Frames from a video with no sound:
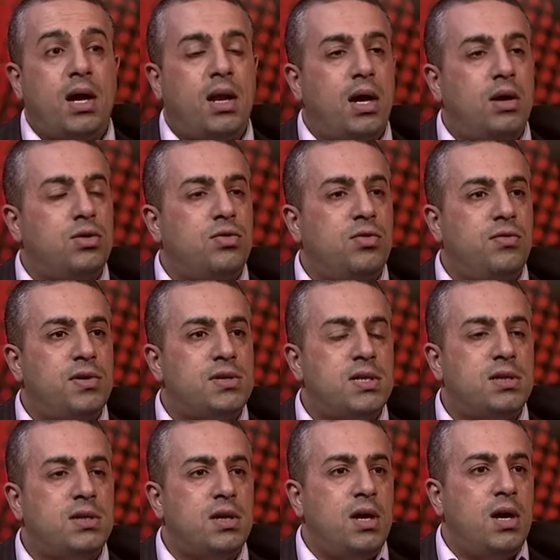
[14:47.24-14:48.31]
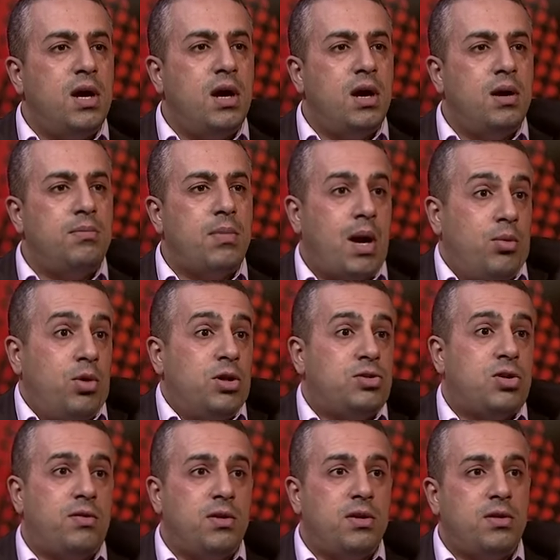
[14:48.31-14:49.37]
allowed to visit. I'm well
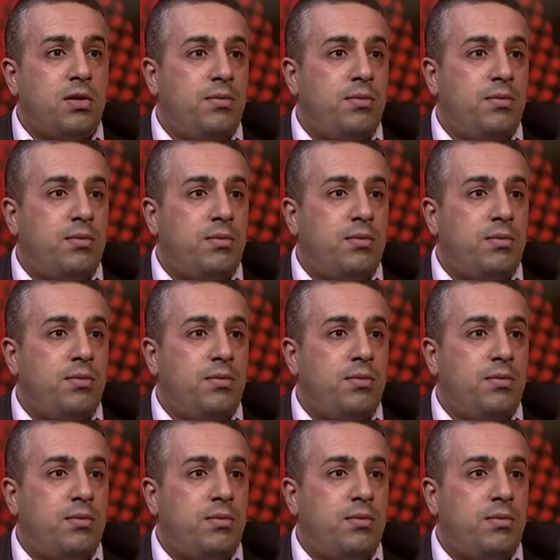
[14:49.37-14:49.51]
traveled.